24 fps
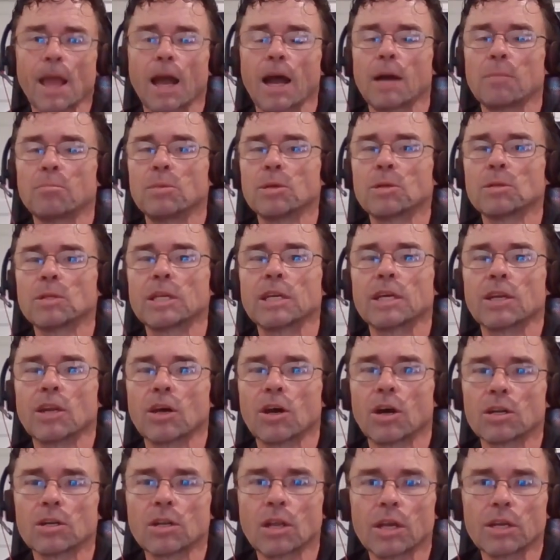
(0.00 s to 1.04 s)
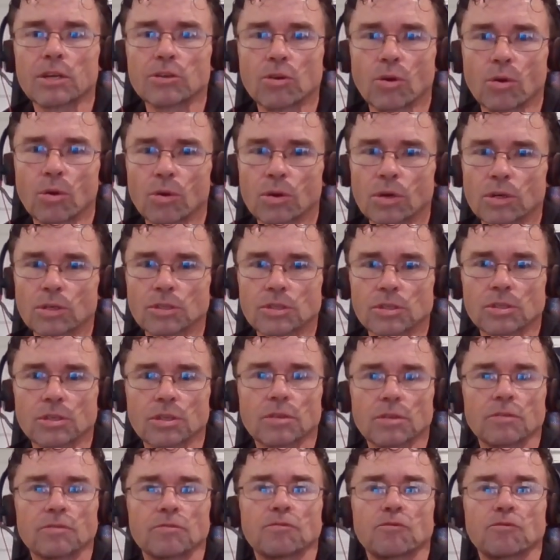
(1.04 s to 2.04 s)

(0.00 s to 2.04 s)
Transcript: I'm building an online course